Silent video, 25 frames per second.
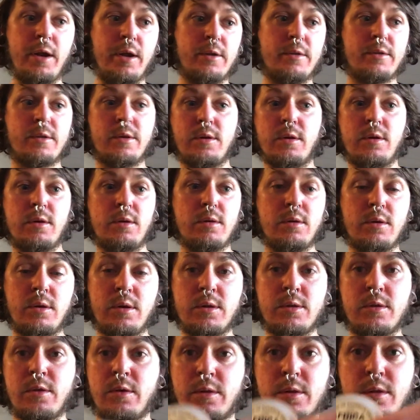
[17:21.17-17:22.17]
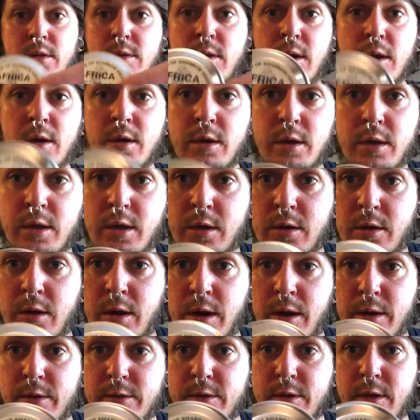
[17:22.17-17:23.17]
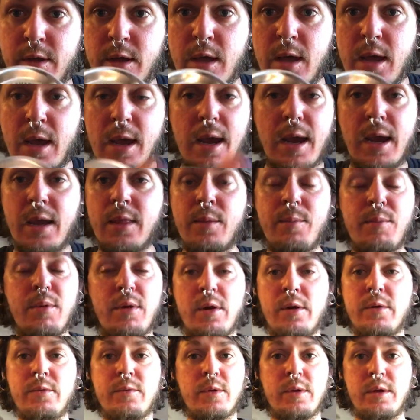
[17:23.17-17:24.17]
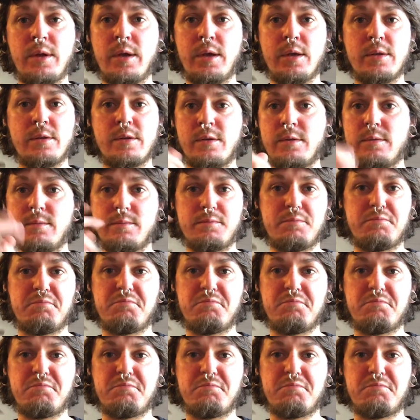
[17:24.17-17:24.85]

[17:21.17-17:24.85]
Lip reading: It's not gonna kick your ass, and the burn really isn't.